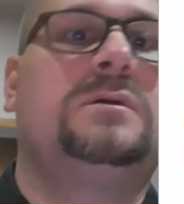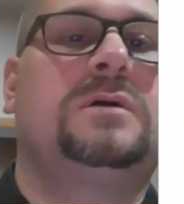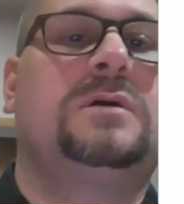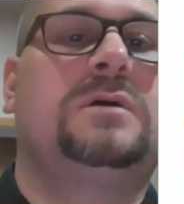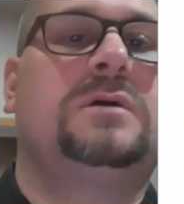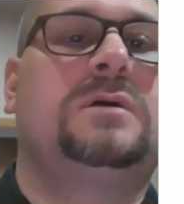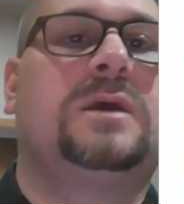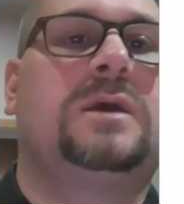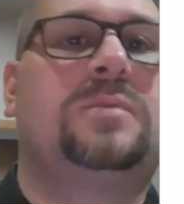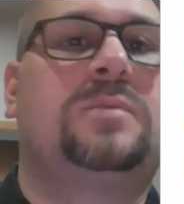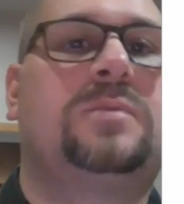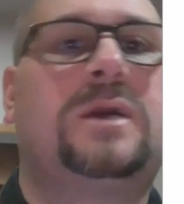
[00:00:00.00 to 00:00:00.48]

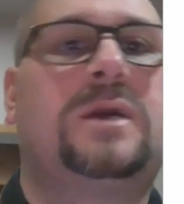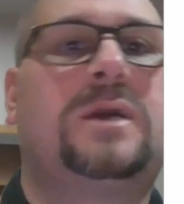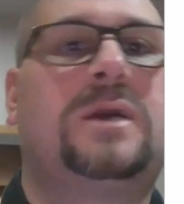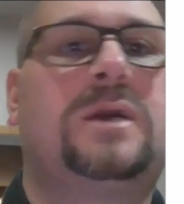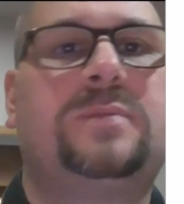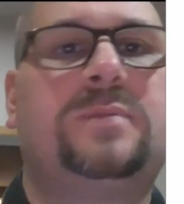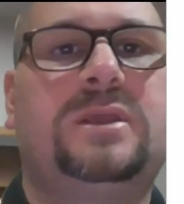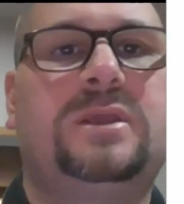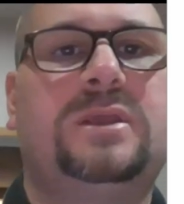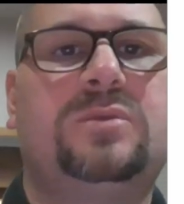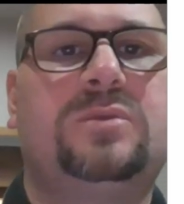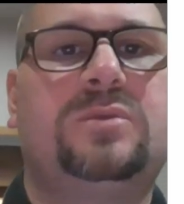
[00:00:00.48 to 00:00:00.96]
All right,
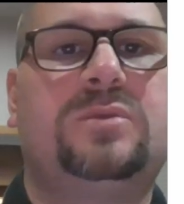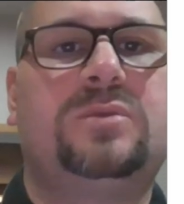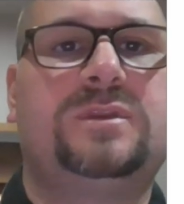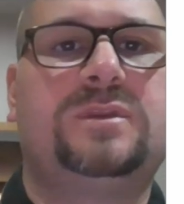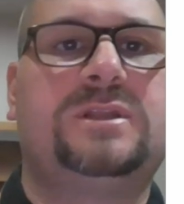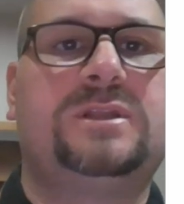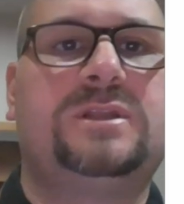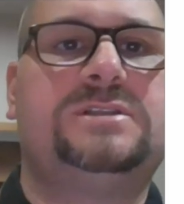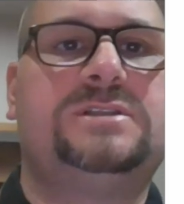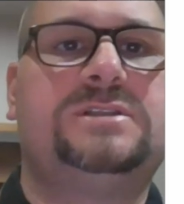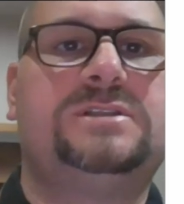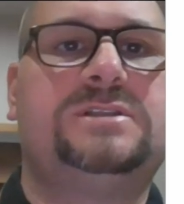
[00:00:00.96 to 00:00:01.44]
property with
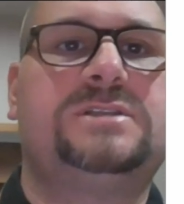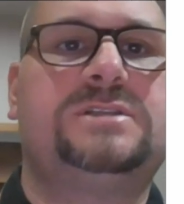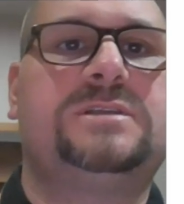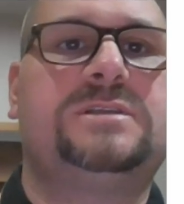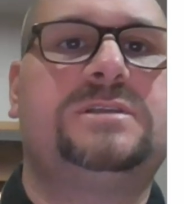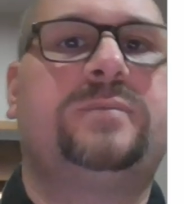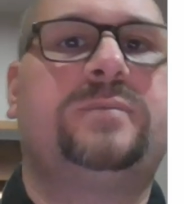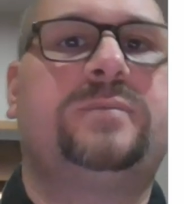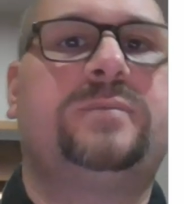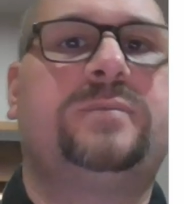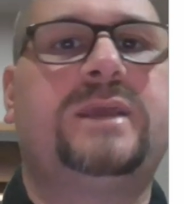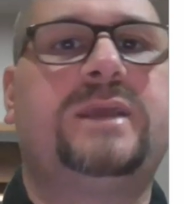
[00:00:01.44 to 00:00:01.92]
an
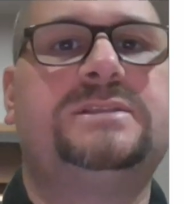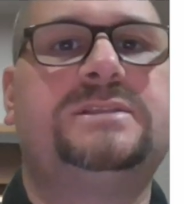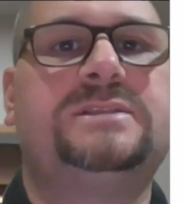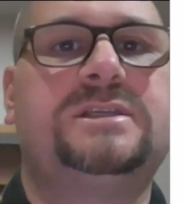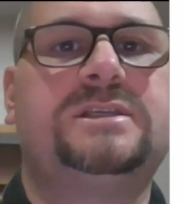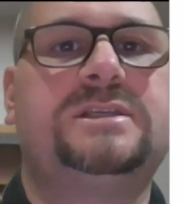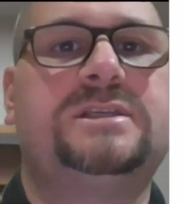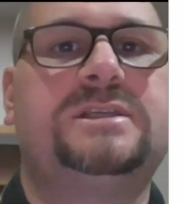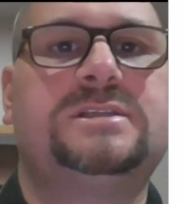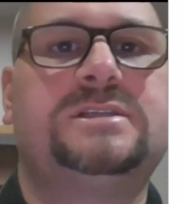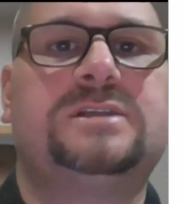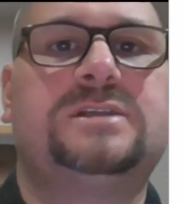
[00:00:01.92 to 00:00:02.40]
adjusted
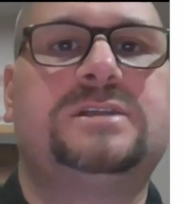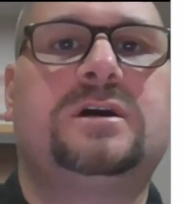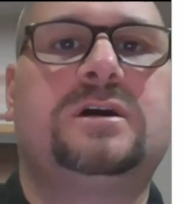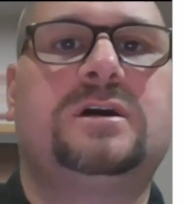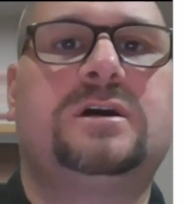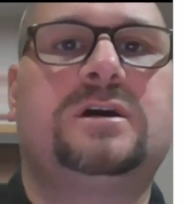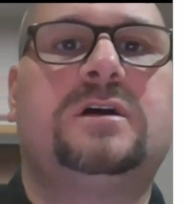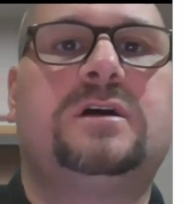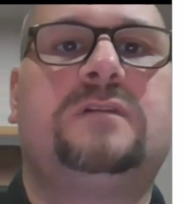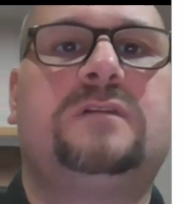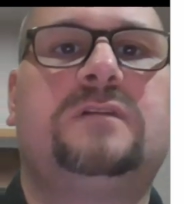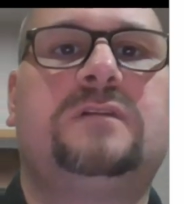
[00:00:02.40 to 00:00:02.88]
basis
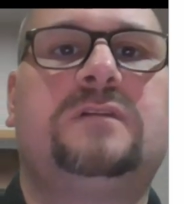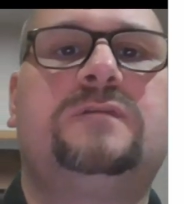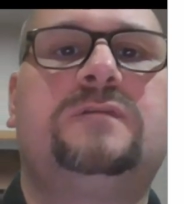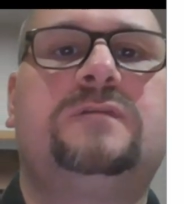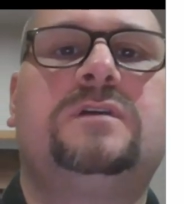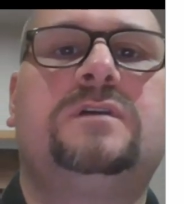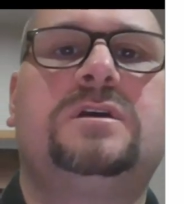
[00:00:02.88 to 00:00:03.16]
of